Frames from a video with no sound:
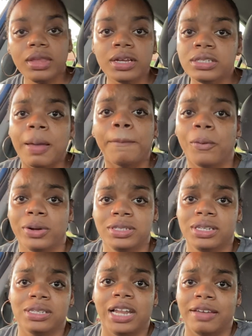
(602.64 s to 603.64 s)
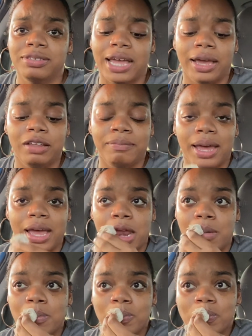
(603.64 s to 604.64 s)
supports this lifestyle of
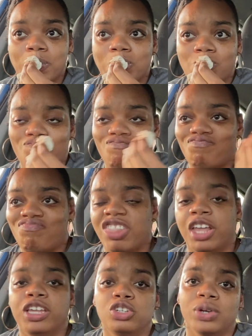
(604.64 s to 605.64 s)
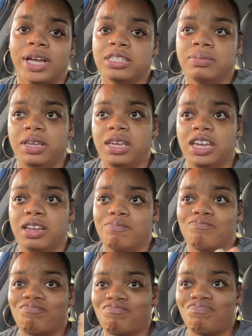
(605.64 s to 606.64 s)
mine, and he trusts me
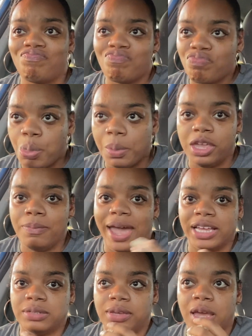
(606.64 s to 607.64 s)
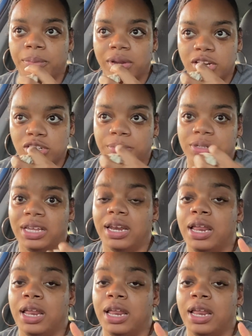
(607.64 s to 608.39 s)
and he backs me up 100%.